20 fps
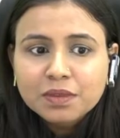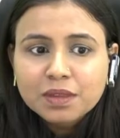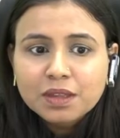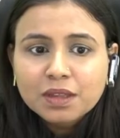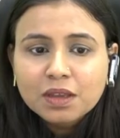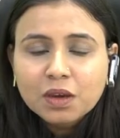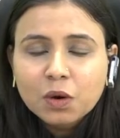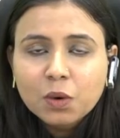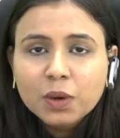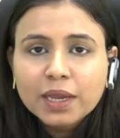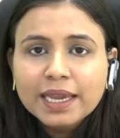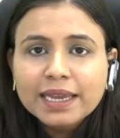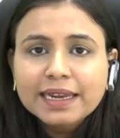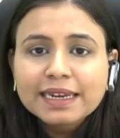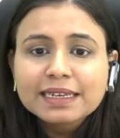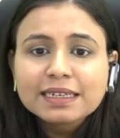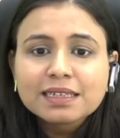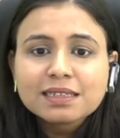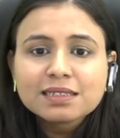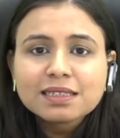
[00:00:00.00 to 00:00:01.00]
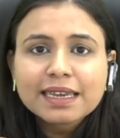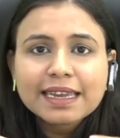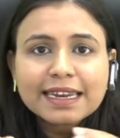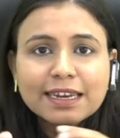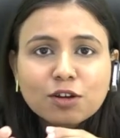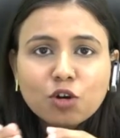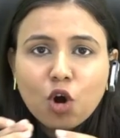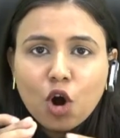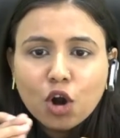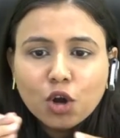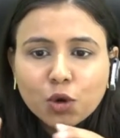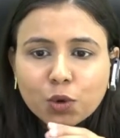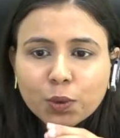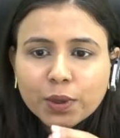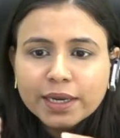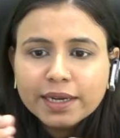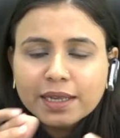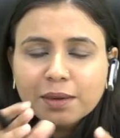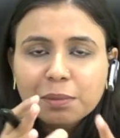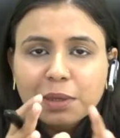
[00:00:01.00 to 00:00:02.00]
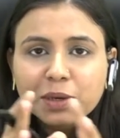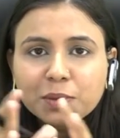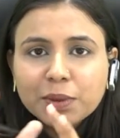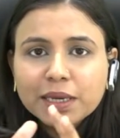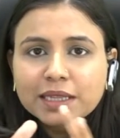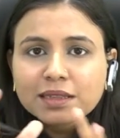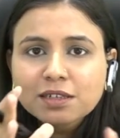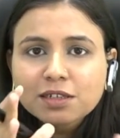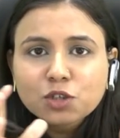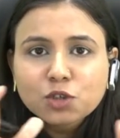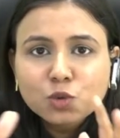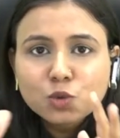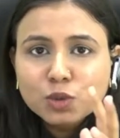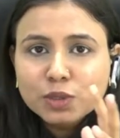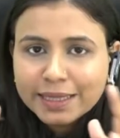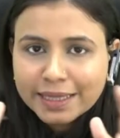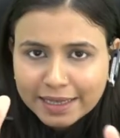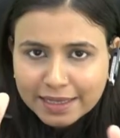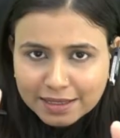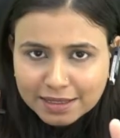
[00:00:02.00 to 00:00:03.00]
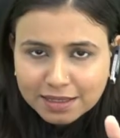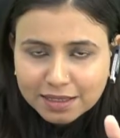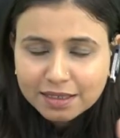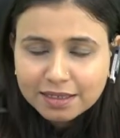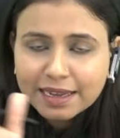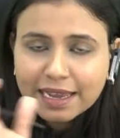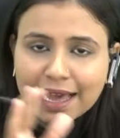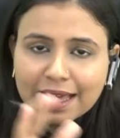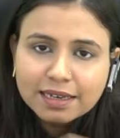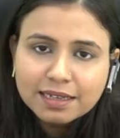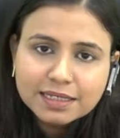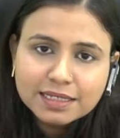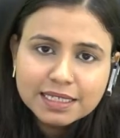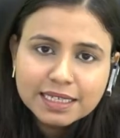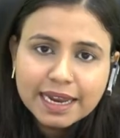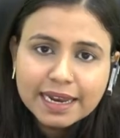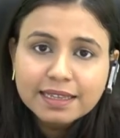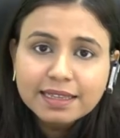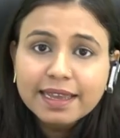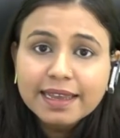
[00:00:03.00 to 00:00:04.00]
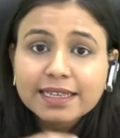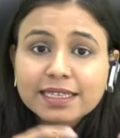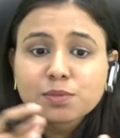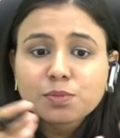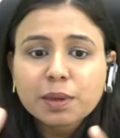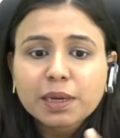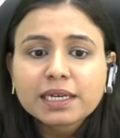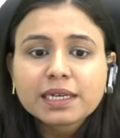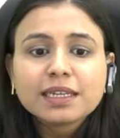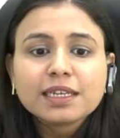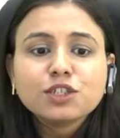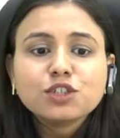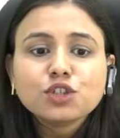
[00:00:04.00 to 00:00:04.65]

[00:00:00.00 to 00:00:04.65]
Okay, it is incongruity between the two things, the reality and the expectation